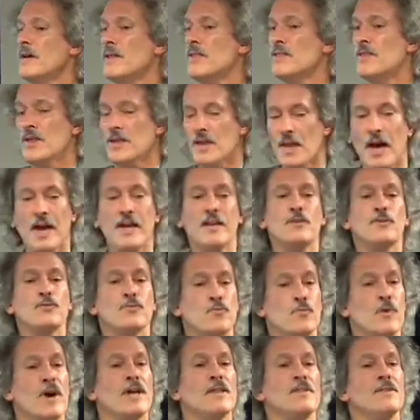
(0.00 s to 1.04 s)
the night
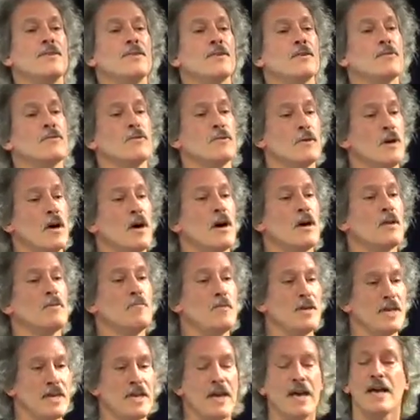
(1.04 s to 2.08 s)
when the Quran
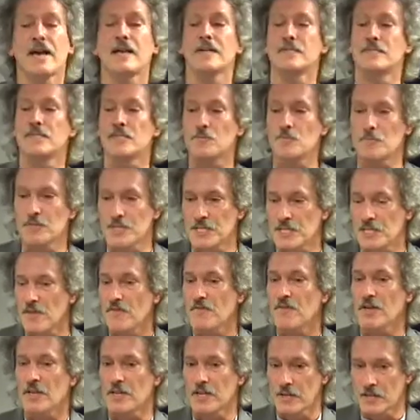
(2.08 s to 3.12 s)
began,
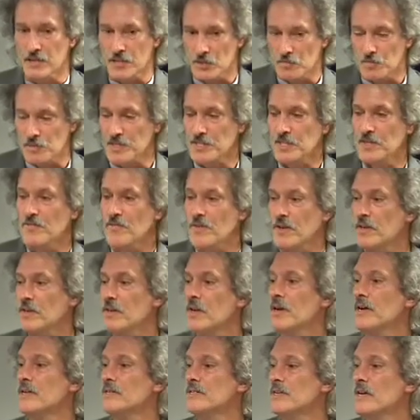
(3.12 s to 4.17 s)
specifically the specific
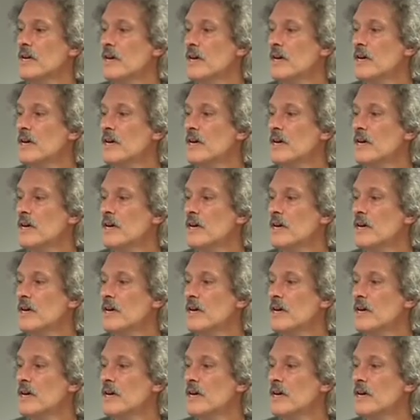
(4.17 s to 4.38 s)
night,